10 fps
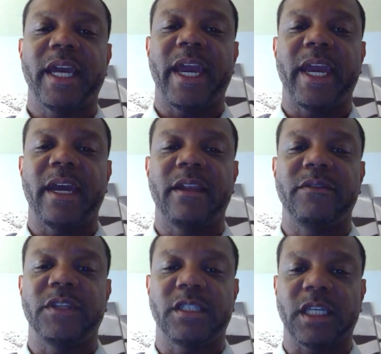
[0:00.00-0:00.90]

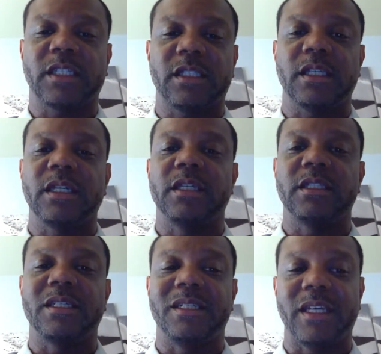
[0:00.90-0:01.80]
And the 6th
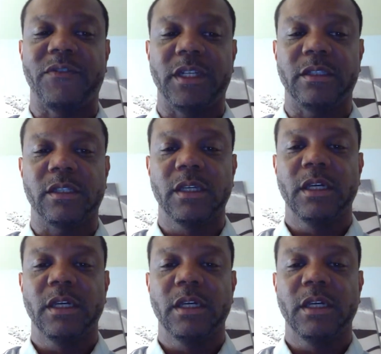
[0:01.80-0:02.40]
is dividends,